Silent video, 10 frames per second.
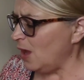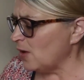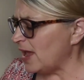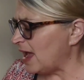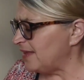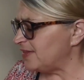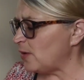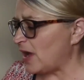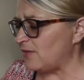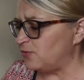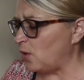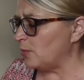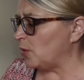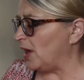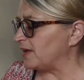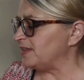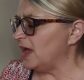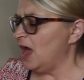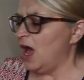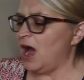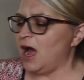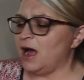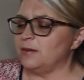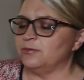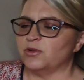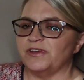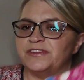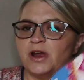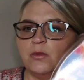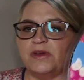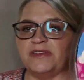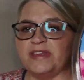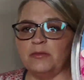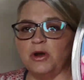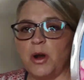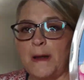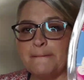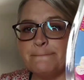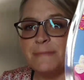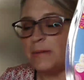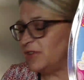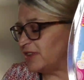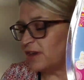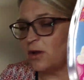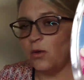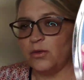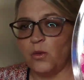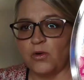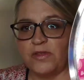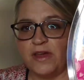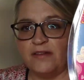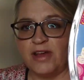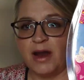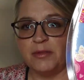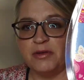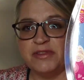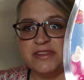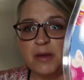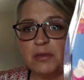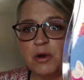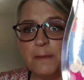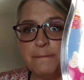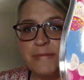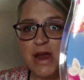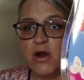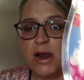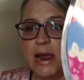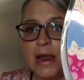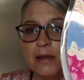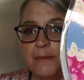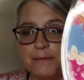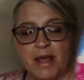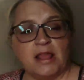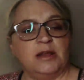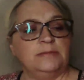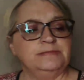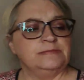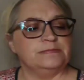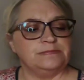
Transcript: Okay guys, so I got four bricks. Um, we're going to start with summer, I'm just going to go in the order that I've got them here. Summer berry melon.